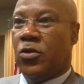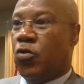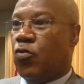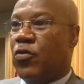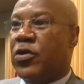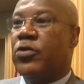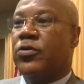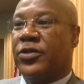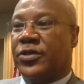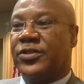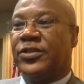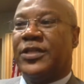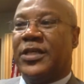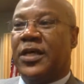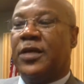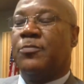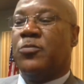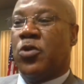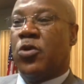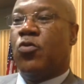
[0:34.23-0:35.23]
we're going to
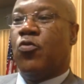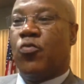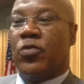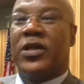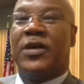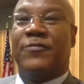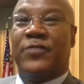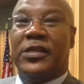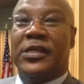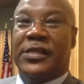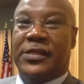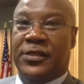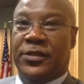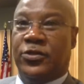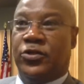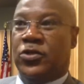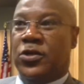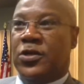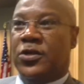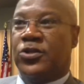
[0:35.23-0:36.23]
accept whatever it
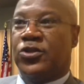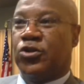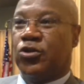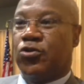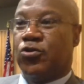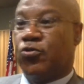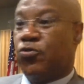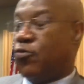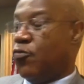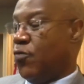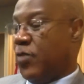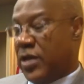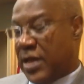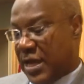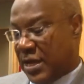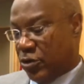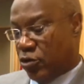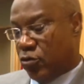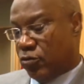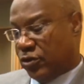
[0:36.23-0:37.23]
is. So we
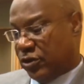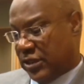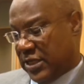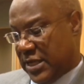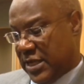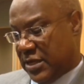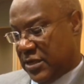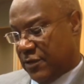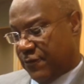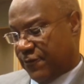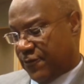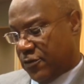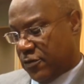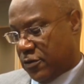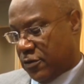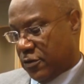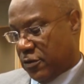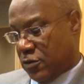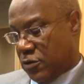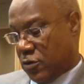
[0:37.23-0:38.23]
had no standard
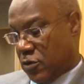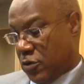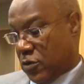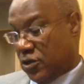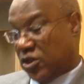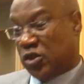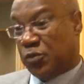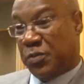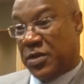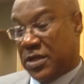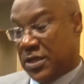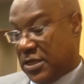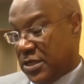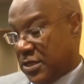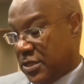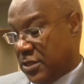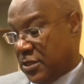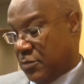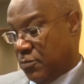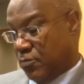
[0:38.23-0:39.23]
for
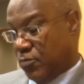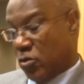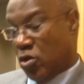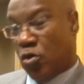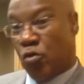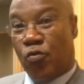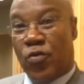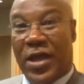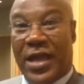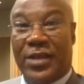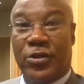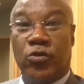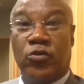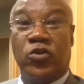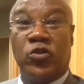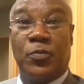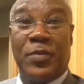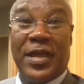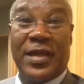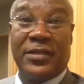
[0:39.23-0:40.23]
speed. We had no
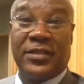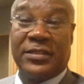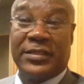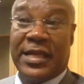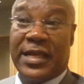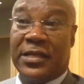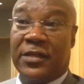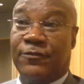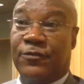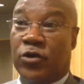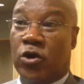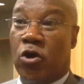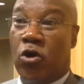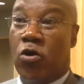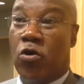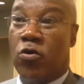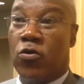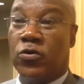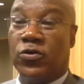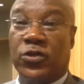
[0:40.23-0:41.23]
standard for
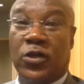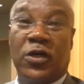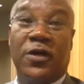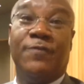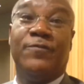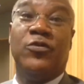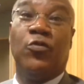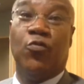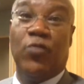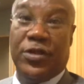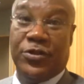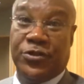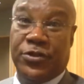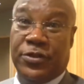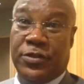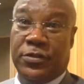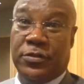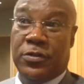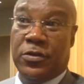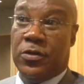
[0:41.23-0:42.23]
cost of the
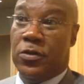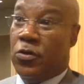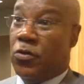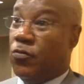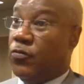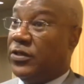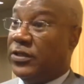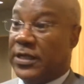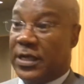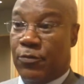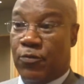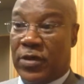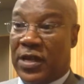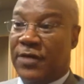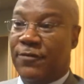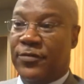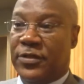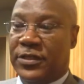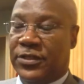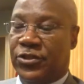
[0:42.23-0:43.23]
widget. We say
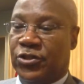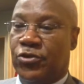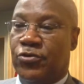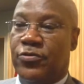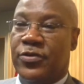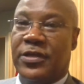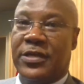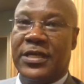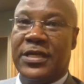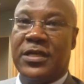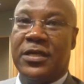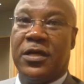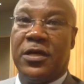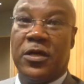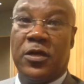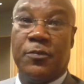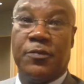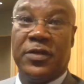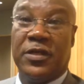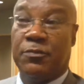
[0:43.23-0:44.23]
whatever this turnkey
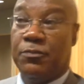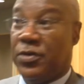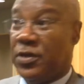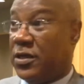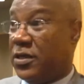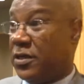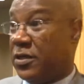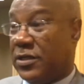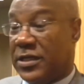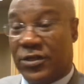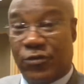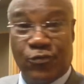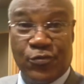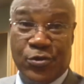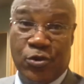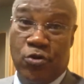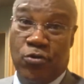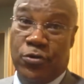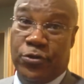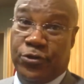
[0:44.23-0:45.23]
company bid, that's what
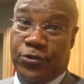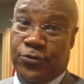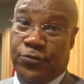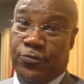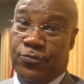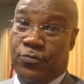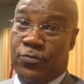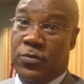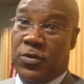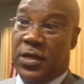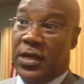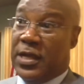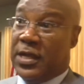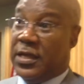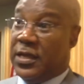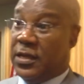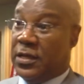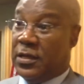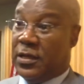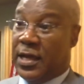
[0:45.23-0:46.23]
we're going to.
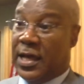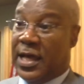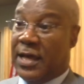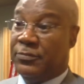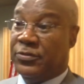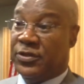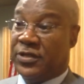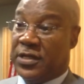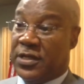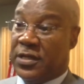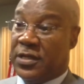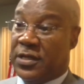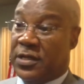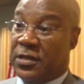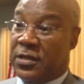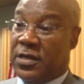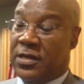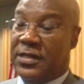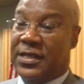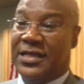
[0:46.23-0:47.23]
And I'm
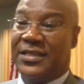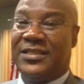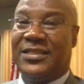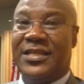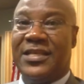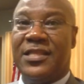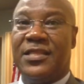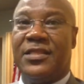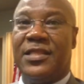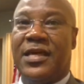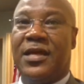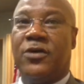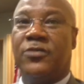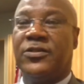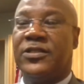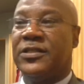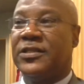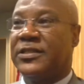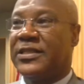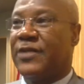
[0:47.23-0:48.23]
saying that
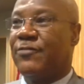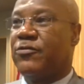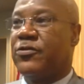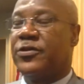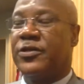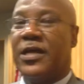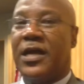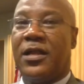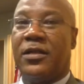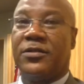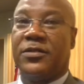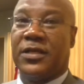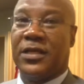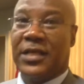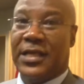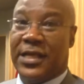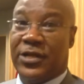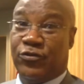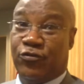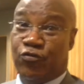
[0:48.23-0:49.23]
$10,700 a
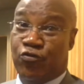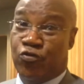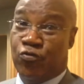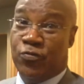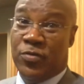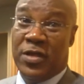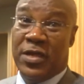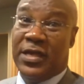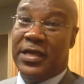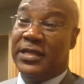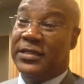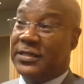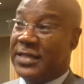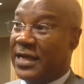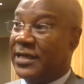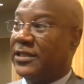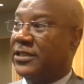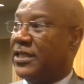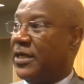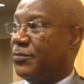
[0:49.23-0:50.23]
classroom is
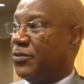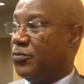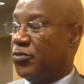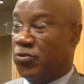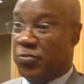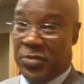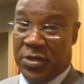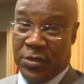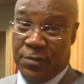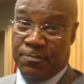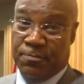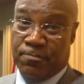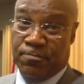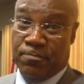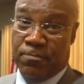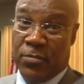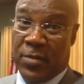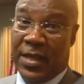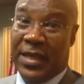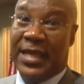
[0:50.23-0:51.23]
not acceptable to me.
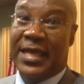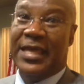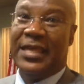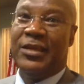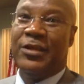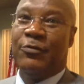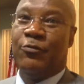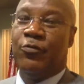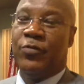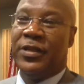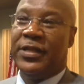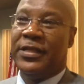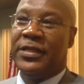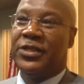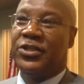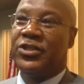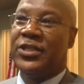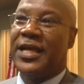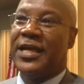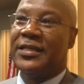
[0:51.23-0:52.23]
And
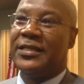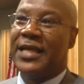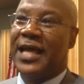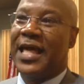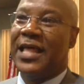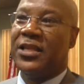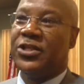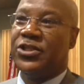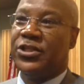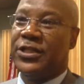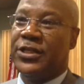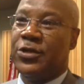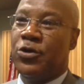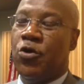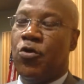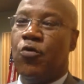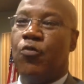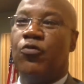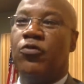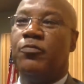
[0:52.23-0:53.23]
the technology
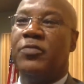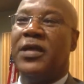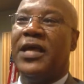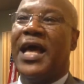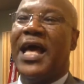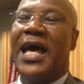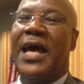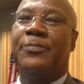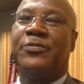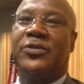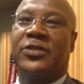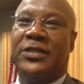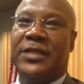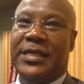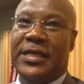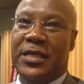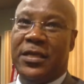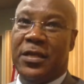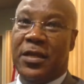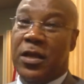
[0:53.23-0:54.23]
will be
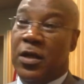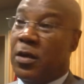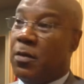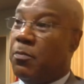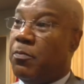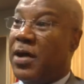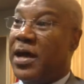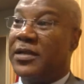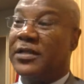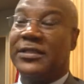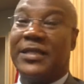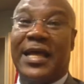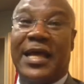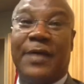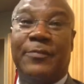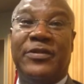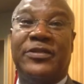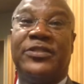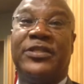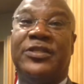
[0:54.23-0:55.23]
obsolete by the
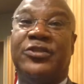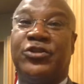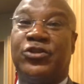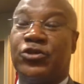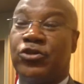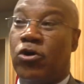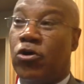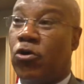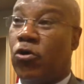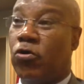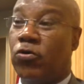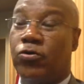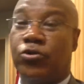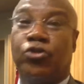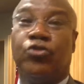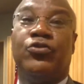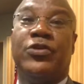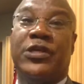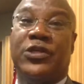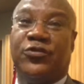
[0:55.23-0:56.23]
time it's installed
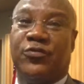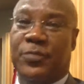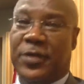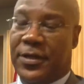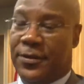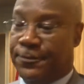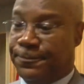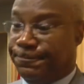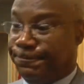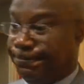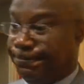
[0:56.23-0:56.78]
2 years from now.